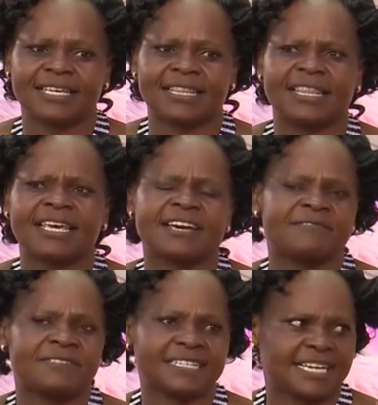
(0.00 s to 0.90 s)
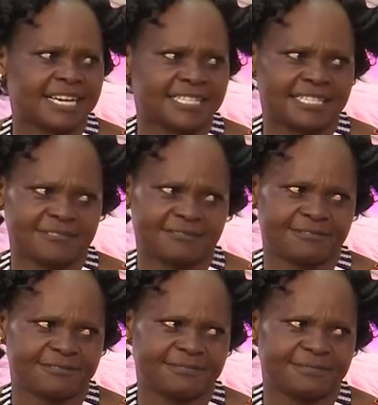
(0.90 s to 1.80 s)
they are very active?
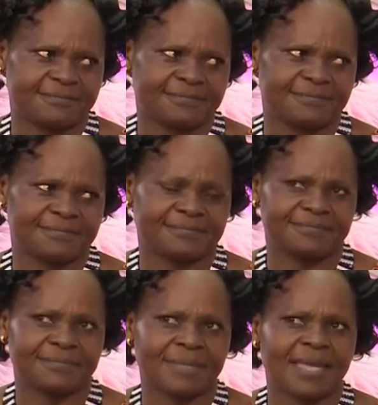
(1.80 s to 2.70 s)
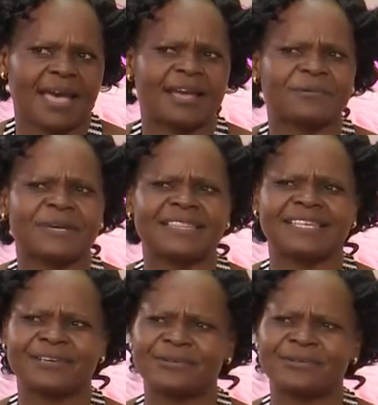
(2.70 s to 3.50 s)
Yes. And when they